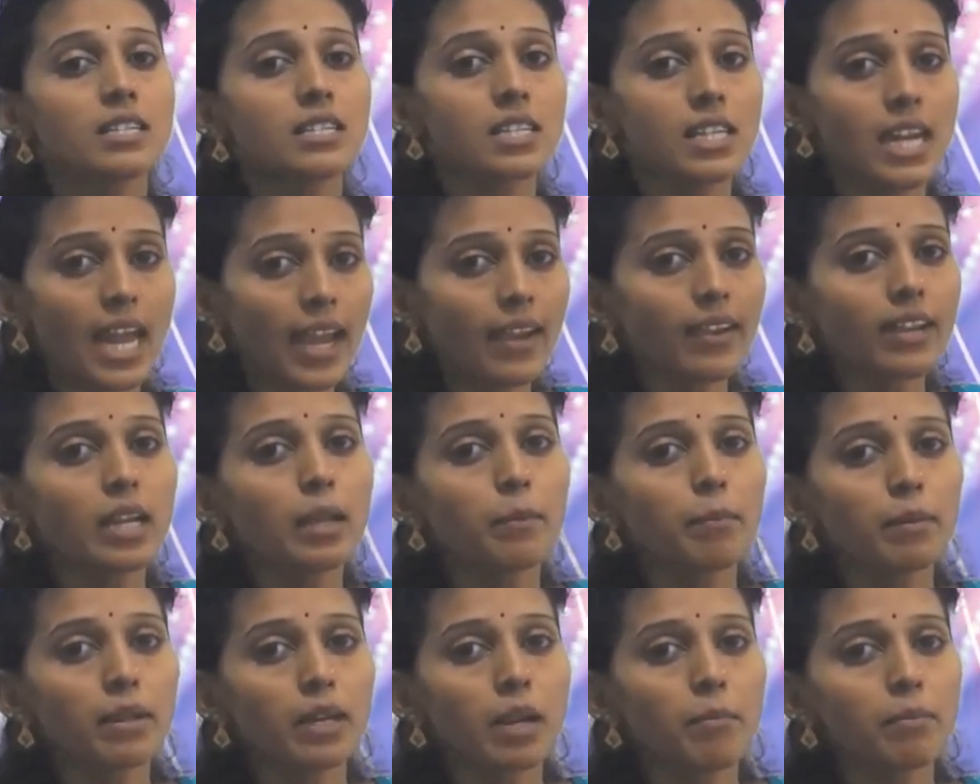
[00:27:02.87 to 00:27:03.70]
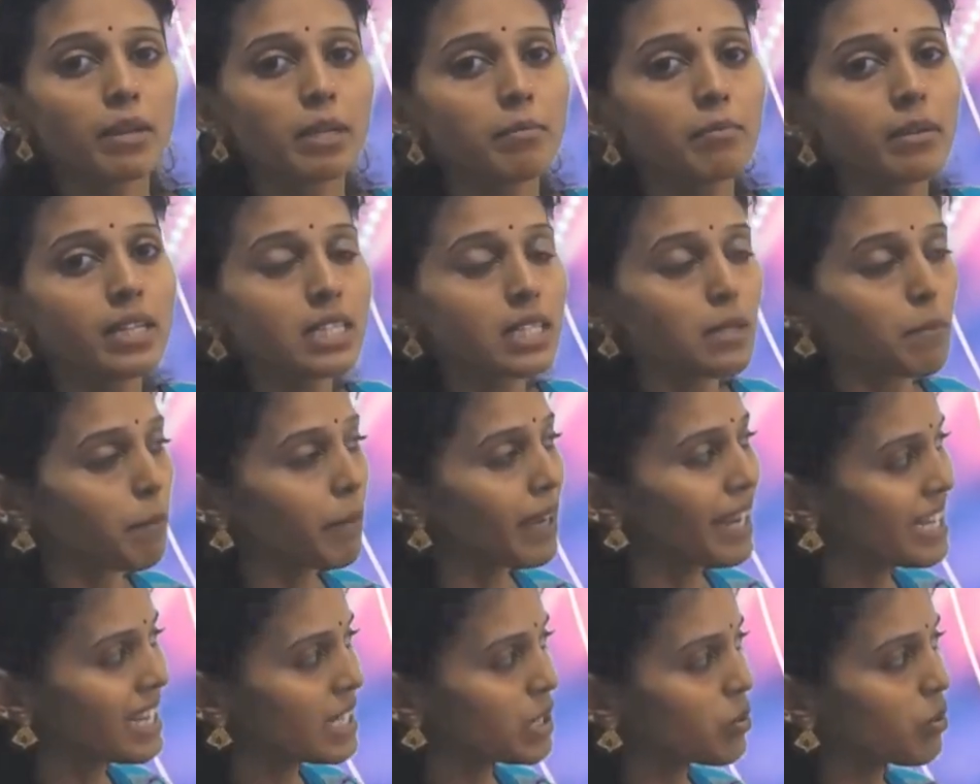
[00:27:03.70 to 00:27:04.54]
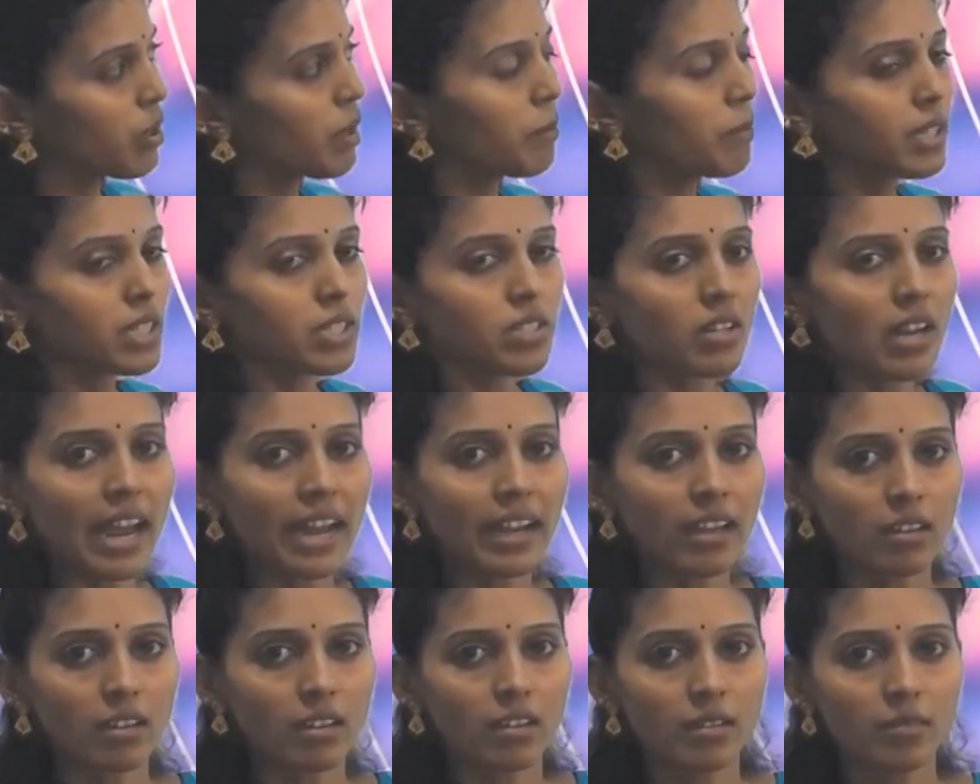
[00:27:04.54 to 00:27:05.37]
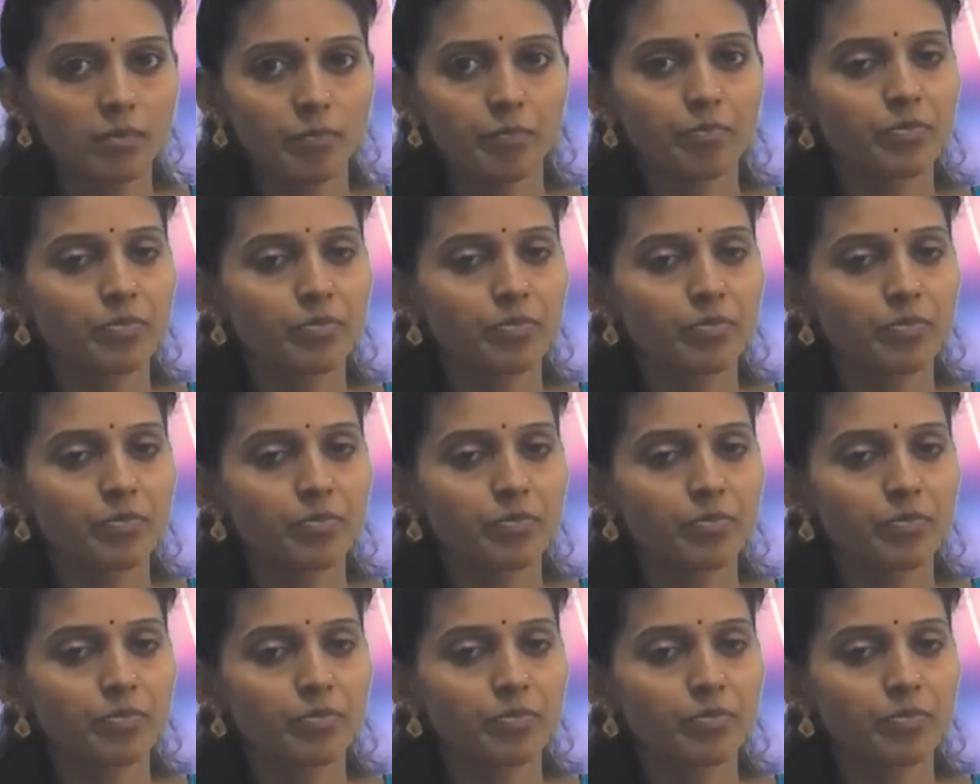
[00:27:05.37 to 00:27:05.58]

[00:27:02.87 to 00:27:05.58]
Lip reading: Triangular pyramid means base will be triangle.